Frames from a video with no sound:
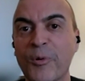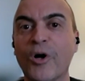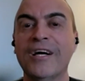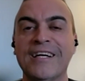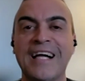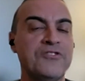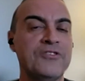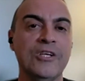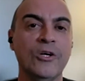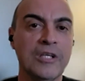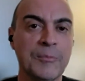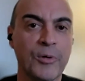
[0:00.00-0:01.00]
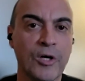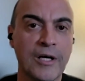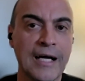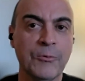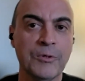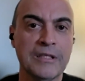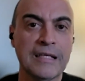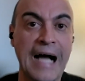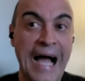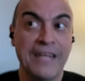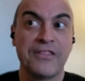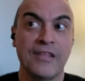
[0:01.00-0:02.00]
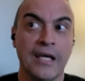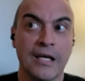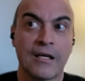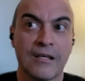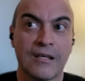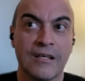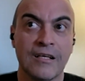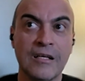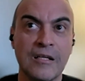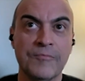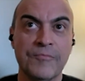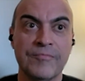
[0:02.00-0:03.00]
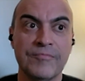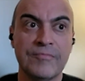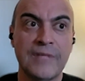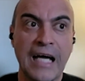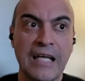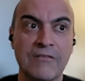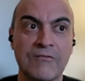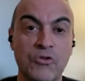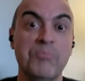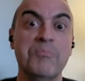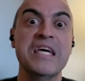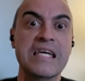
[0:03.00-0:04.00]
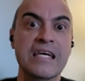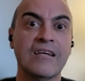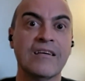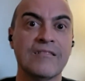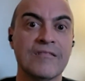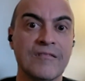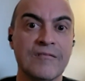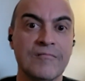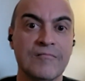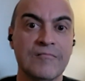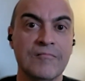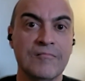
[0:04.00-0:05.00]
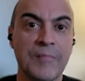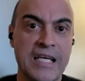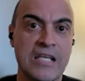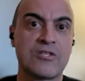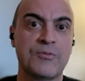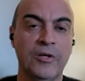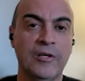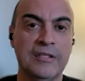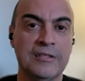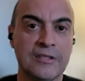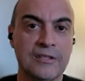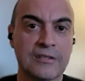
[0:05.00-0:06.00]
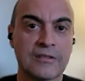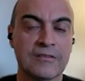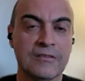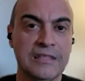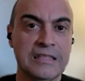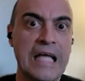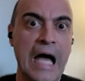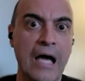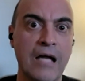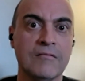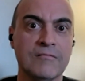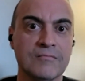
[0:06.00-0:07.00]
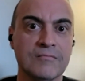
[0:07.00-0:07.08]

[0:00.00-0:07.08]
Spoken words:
the part. That's the only part I think that to me, my experiences is that.